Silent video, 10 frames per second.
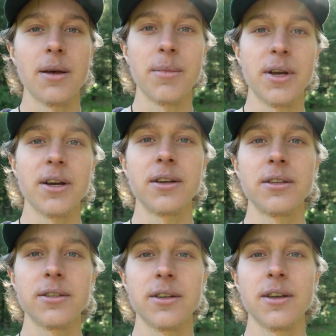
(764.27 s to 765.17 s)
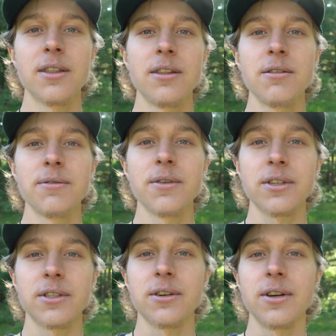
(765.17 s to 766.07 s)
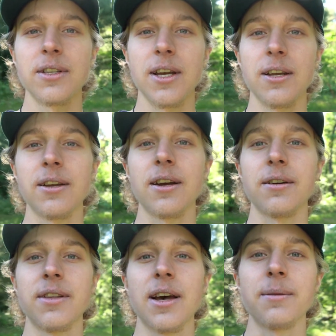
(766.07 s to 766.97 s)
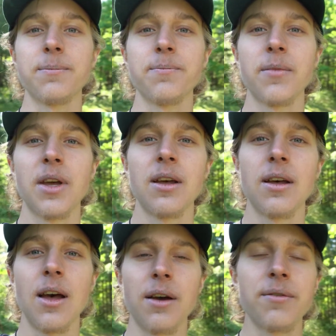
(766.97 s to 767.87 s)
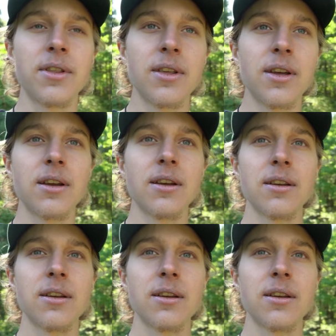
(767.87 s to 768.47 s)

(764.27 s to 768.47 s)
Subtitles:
because the universe has already taken care of that. Everything